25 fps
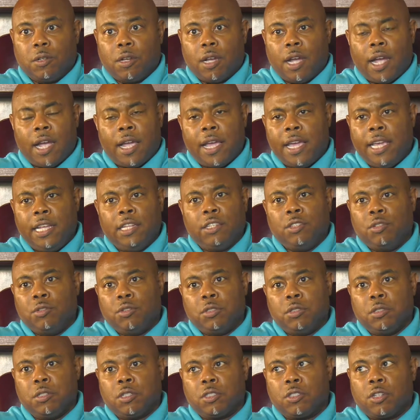I hate
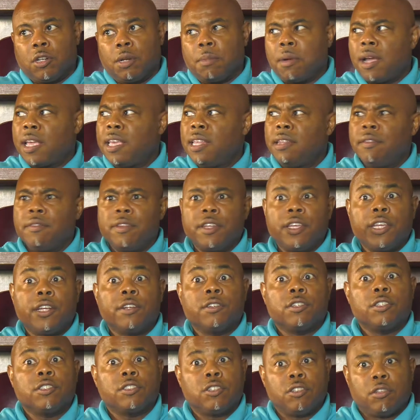using the term, I hate even
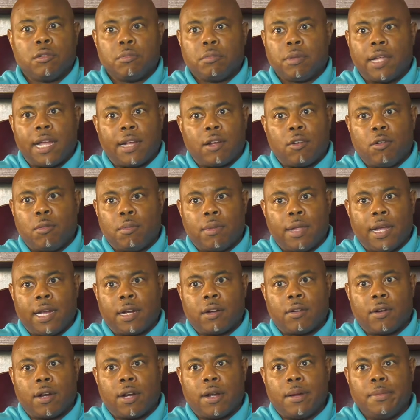hearing the term black on black crime.